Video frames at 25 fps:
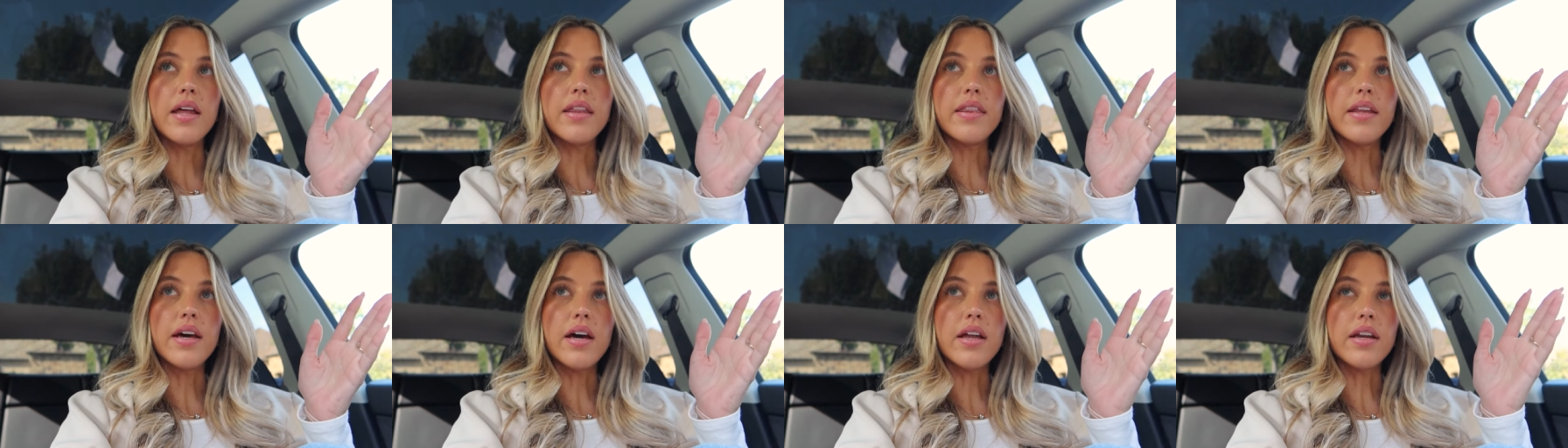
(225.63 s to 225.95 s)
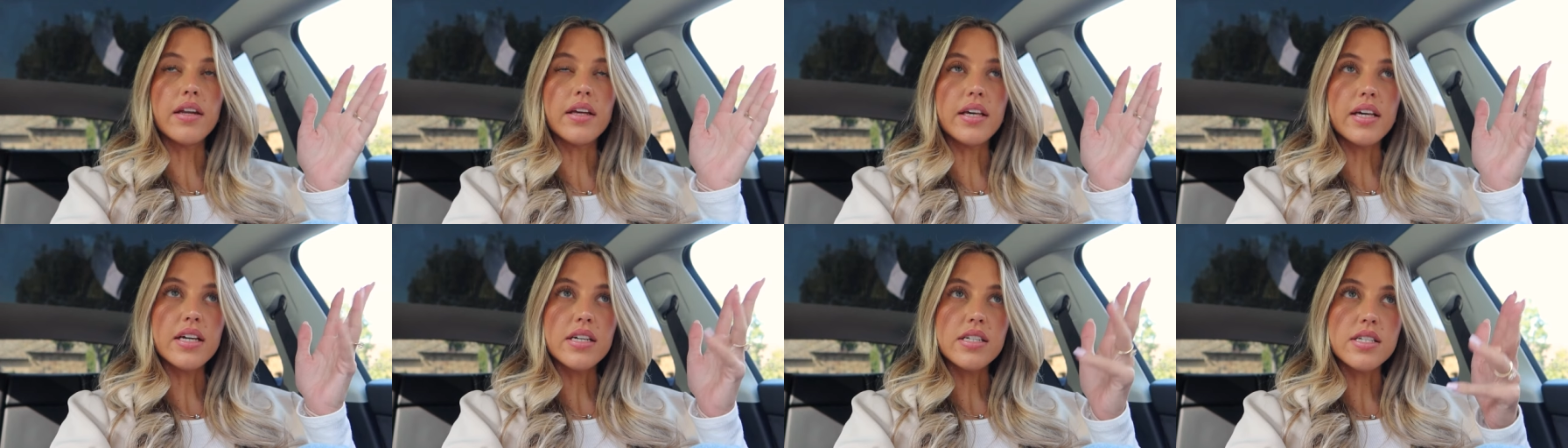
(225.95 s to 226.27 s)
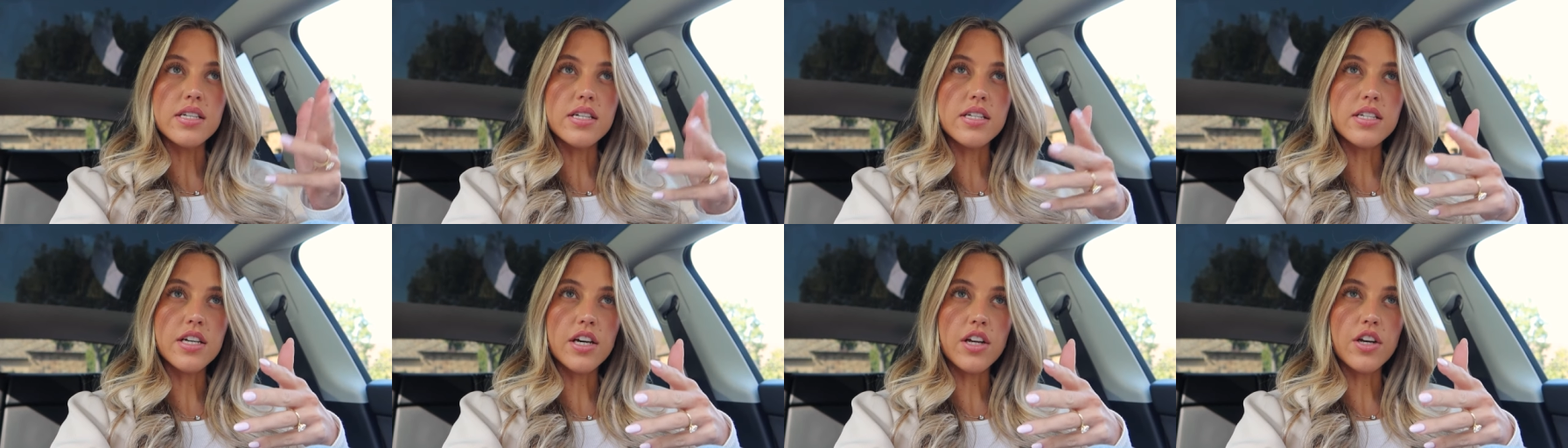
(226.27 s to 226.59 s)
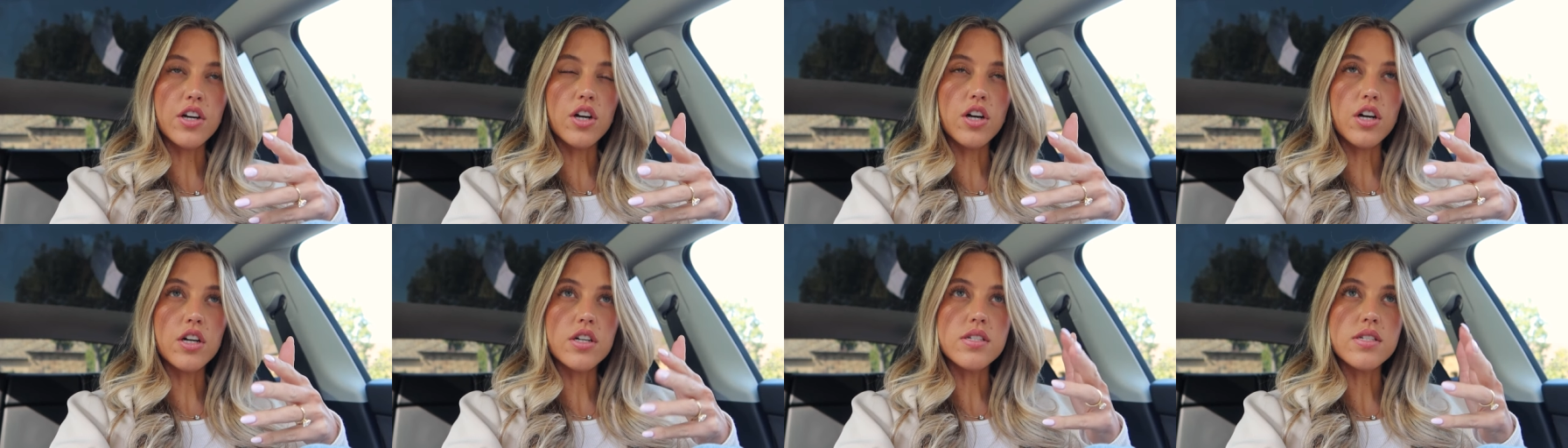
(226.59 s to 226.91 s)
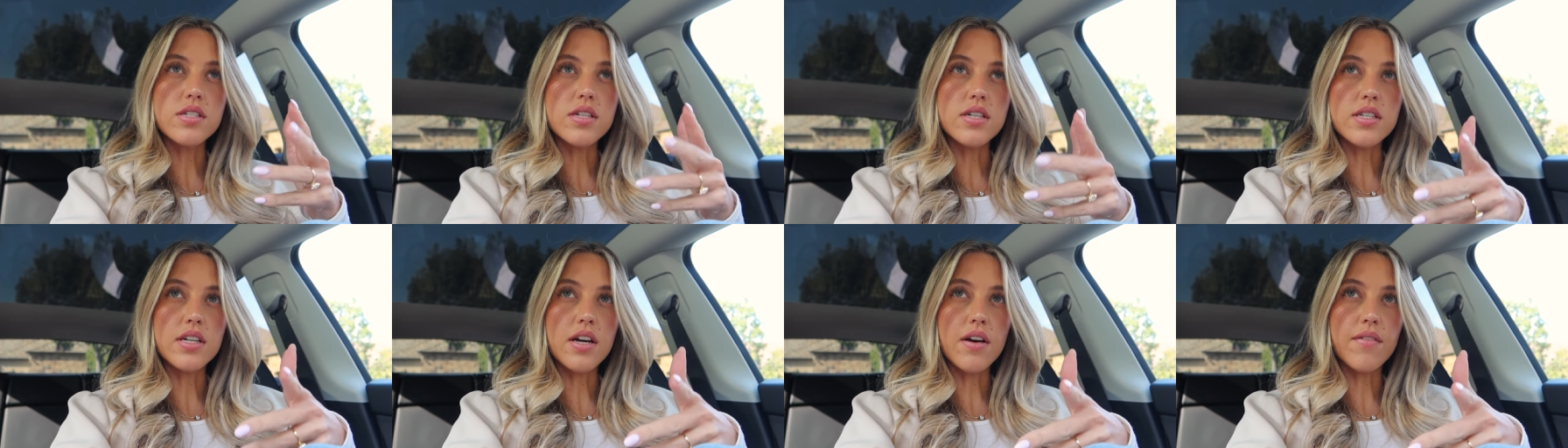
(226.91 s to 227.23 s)
and then get to dinner,
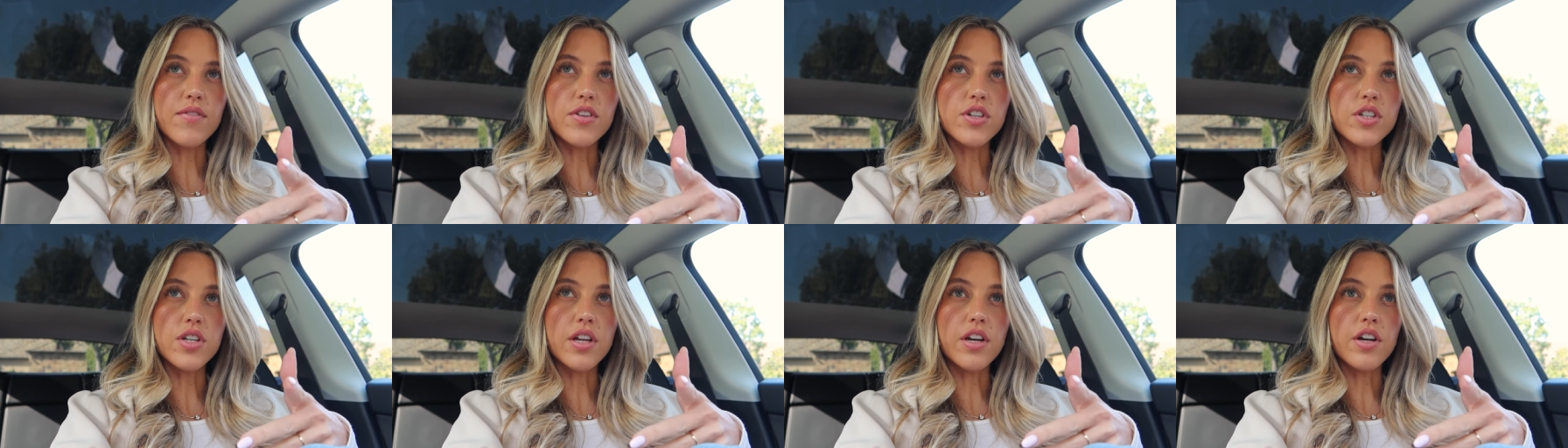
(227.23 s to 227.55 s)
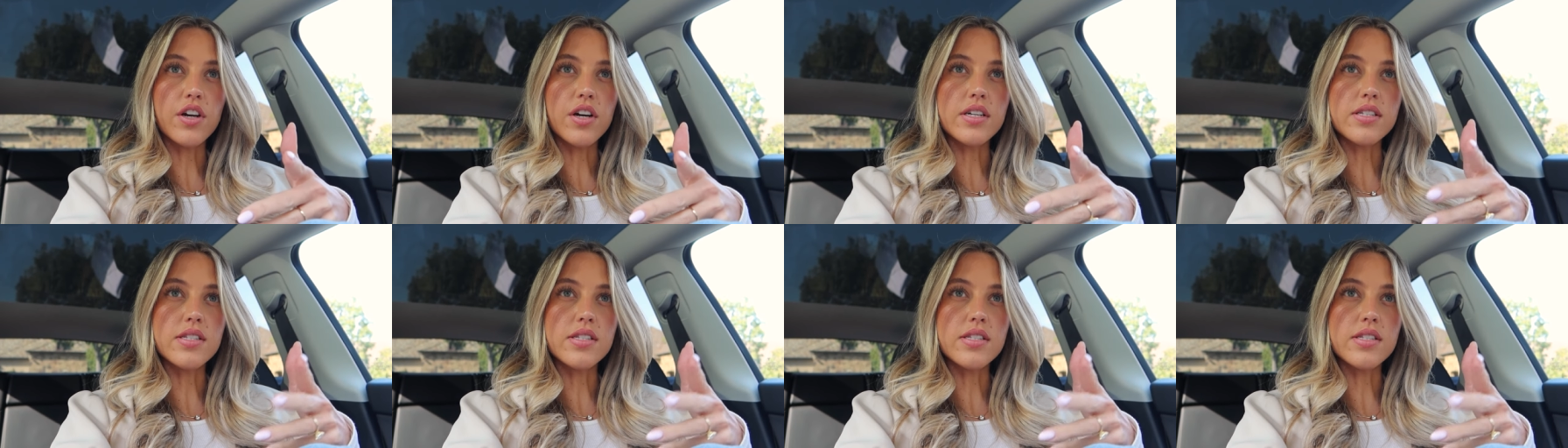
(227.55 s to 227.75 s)
sit down for dinner.